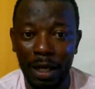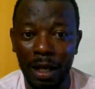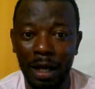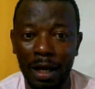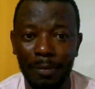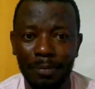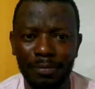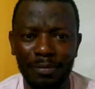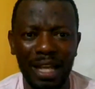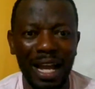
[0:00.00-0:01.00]

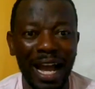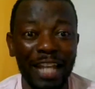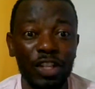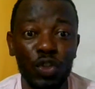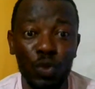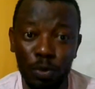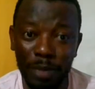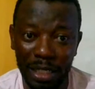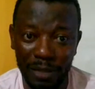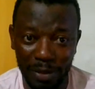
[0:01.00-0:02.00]
I do
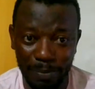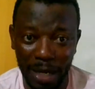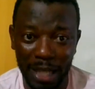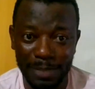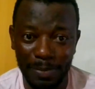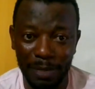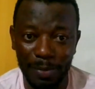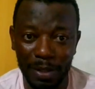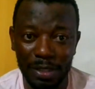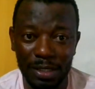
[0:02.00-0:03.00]
believe in past
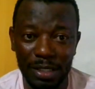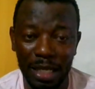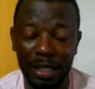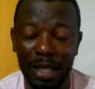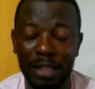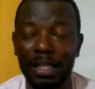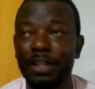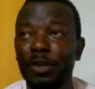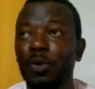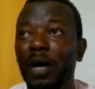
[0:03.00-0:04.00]
papers, and I'll tell
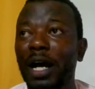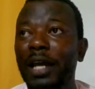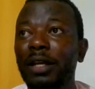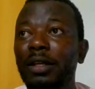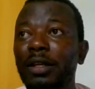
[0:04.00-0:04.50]
you why.